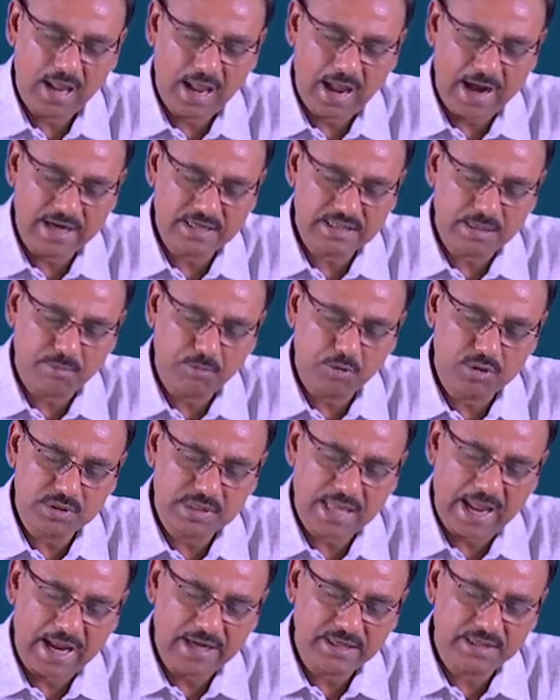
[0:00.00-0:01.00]
and suppose
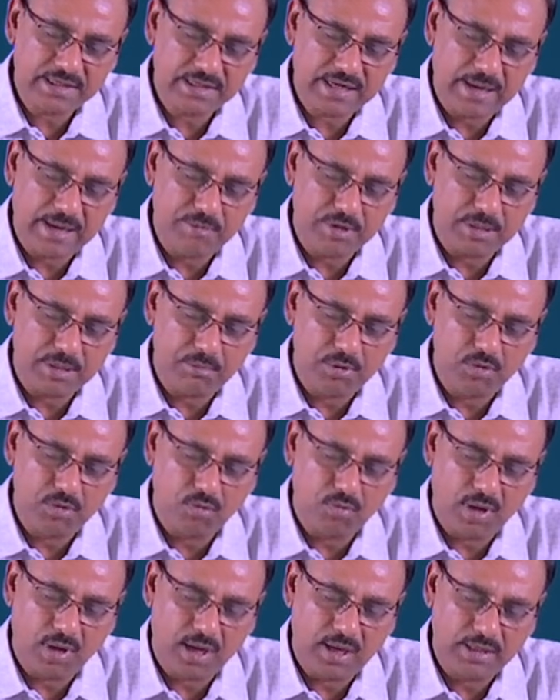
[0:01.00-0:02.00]
at time w
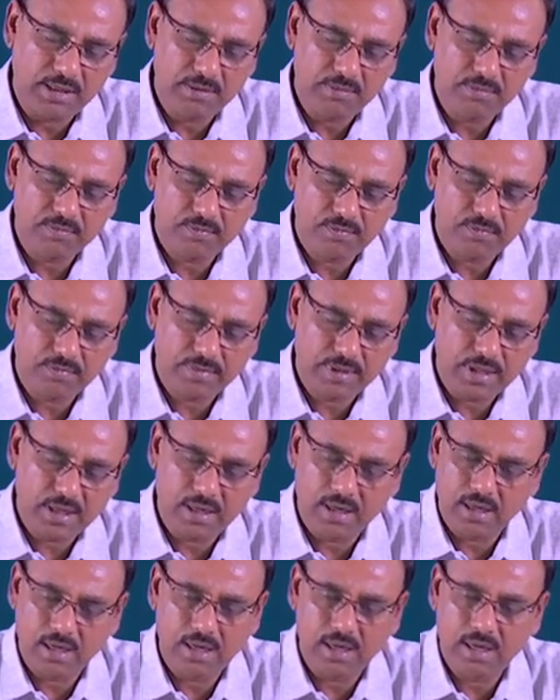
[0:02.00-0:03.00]
1
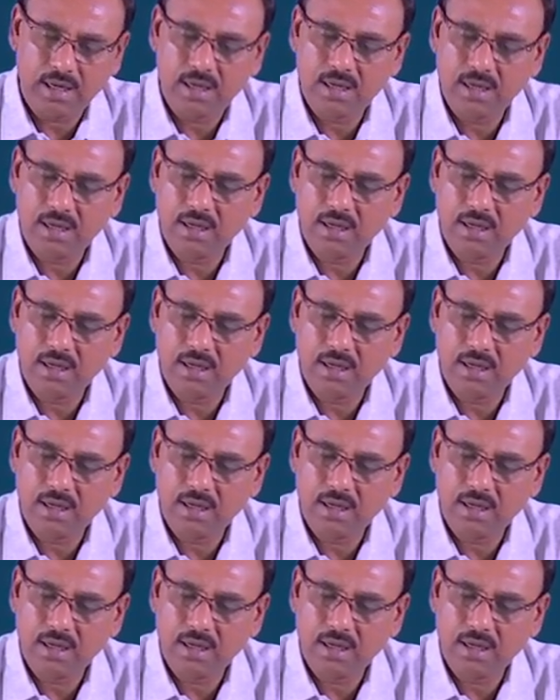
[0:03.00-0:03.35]
uh,